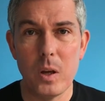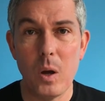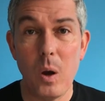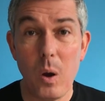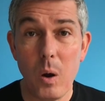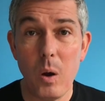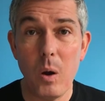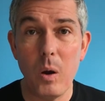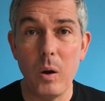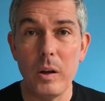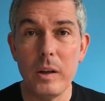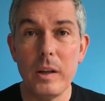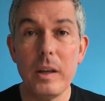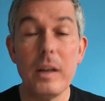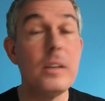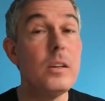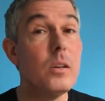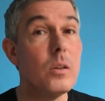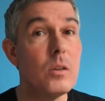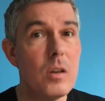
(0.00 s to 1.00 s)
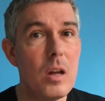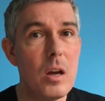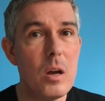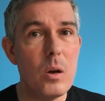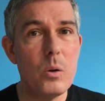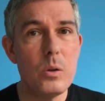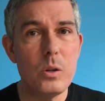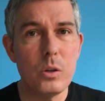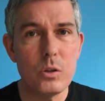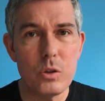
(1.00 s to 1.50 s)
Or oh, you
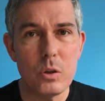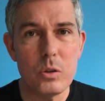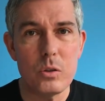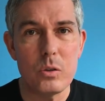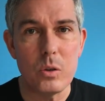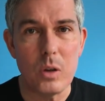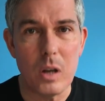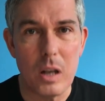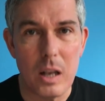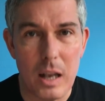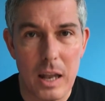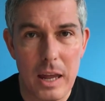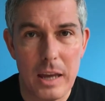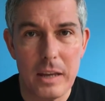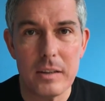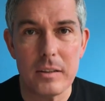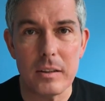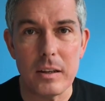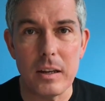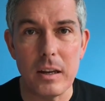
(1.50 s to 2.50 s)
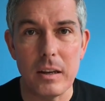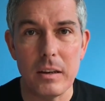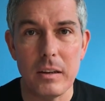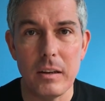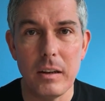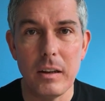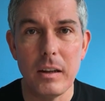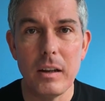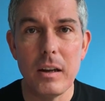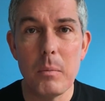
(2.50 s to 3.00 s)
know you should do LinkedIn,
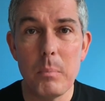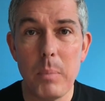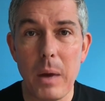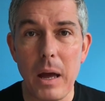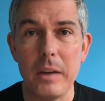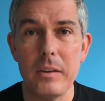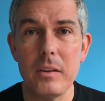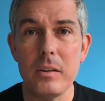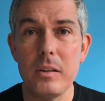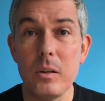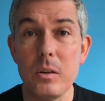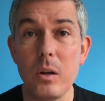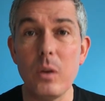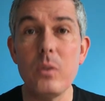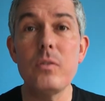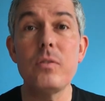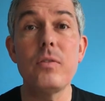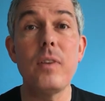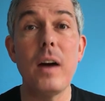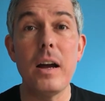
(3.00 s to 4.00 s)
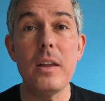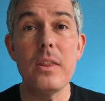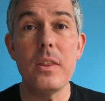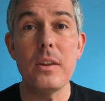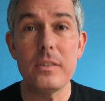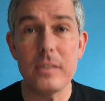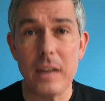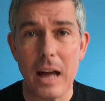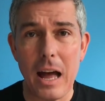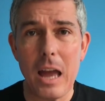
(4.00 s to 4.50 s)
but you don't find the
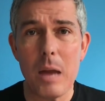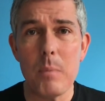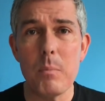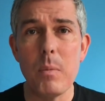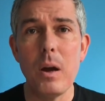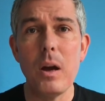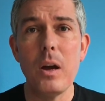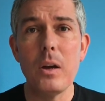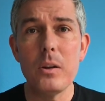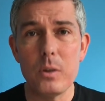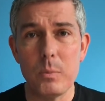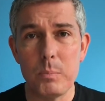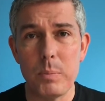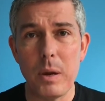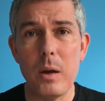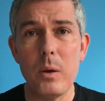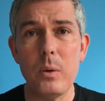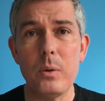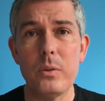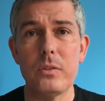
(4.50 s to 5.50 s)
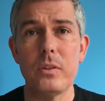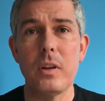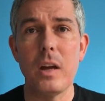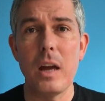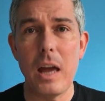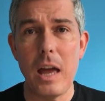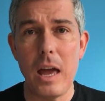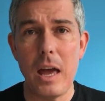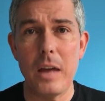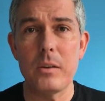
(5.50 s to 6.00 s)
time to post
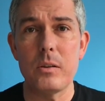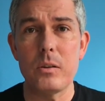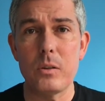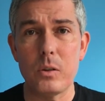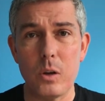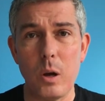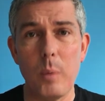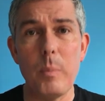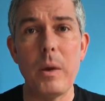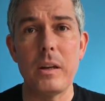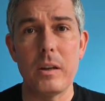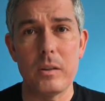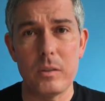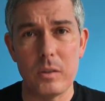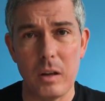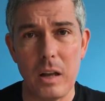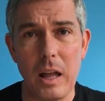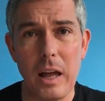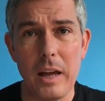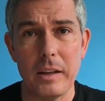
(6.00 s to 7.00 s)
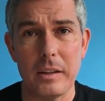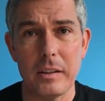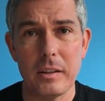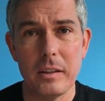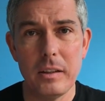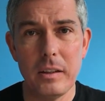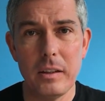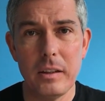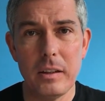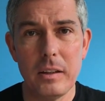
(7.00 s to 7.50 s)
and to comment and to like.
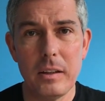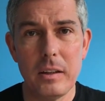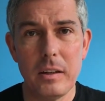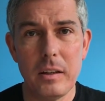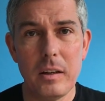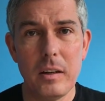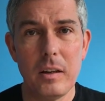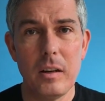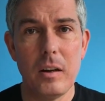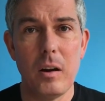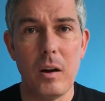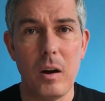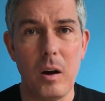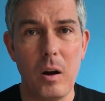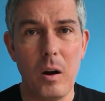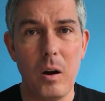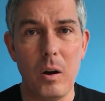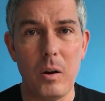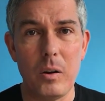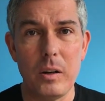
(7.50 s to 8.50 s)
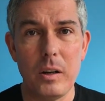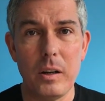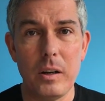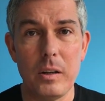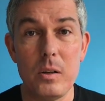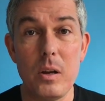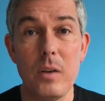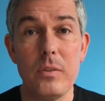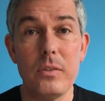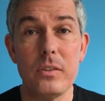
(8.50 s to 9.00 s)
Or
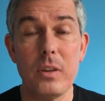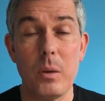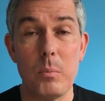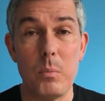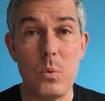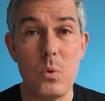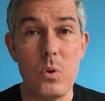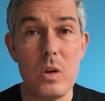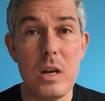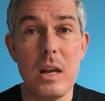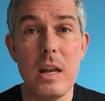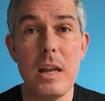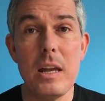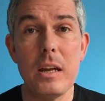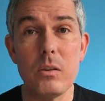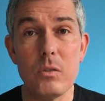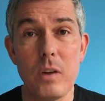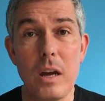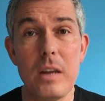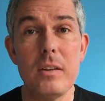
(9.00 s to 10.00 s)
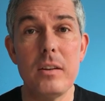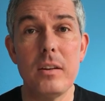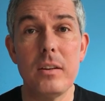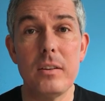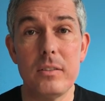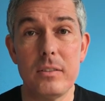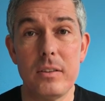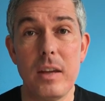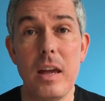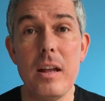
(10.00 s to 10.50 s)
you have some really great
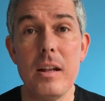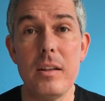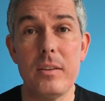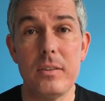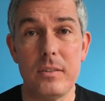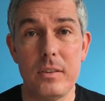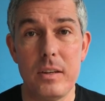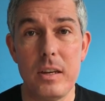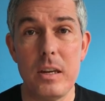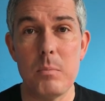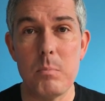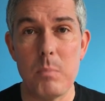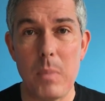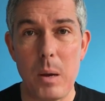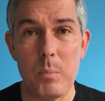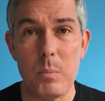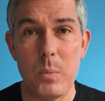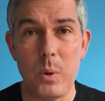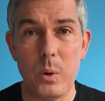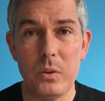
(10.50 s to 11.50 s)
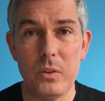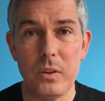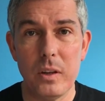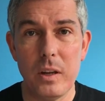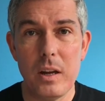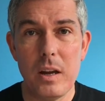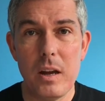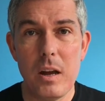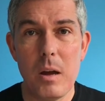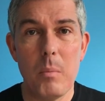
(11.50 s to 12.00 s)
sales team members,
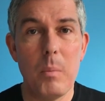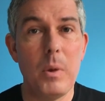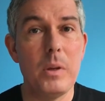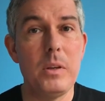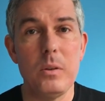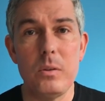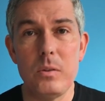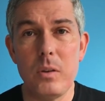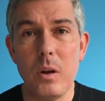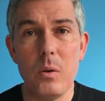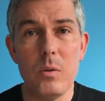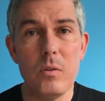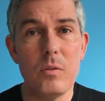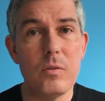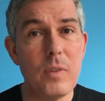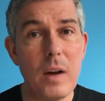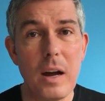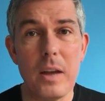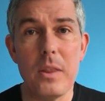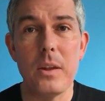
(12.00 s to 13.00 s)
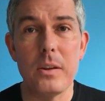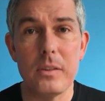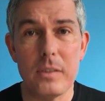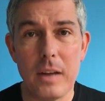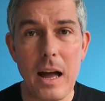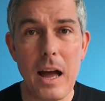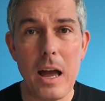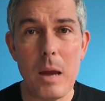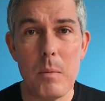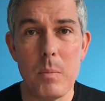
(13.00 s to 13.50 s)
but you don't find the
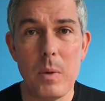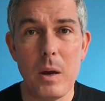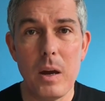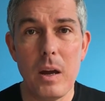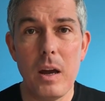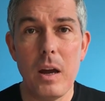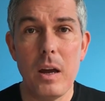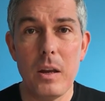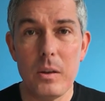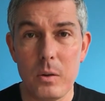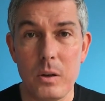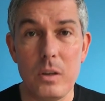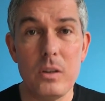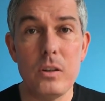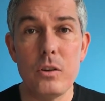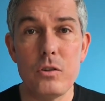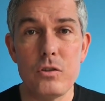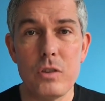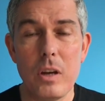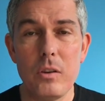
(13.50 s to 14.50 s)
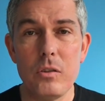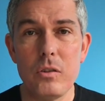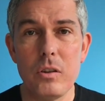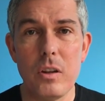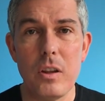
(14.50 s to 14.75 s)
time to interchange